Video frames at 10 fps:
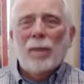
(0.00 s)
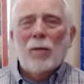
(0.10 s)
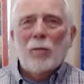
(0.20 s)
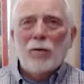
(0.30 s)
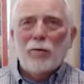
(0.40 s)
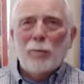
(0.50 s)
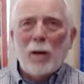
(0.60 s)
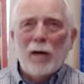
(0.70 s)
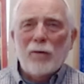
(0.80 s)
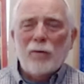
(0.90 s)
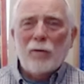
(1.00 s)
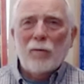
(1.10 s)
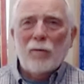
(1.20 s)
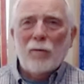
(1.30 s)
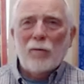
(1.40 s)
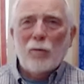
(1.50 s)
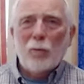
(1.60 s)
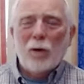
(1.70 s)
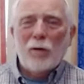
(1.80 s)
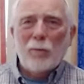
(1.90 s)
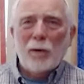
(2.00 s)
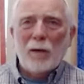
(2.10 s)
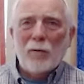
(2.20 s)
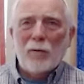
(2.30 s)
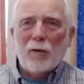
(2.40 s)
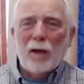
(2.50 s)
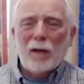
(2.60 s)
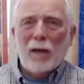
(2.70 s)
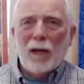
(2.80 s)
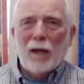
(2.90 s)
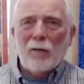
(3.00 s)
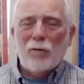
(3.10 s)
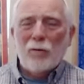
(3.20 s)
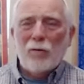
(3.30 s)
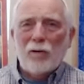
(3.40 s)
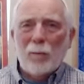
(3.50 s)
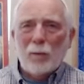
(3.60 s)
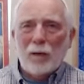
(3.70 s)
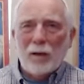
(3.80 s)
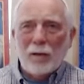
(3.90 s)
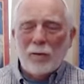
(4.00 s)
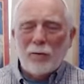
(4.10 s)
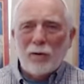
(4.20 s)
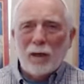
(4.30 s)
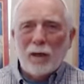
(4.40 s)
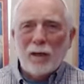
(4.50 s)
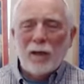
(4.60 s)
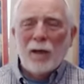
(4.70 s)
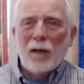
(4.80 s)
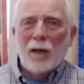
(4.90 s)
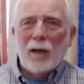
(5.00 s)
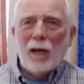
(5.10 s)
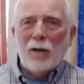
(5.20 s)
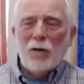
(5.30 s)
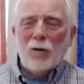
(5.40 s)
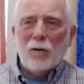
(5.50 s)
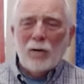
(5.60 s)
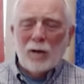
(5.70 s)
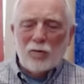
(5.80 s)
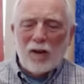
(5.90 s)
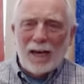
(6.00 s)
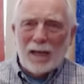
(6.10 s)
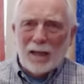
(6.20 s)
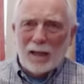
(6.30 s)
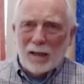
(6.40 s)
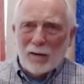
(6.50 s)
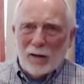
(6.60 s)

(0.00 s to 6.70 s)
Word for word: responsive to what is being said as you're deeply listening and you're taking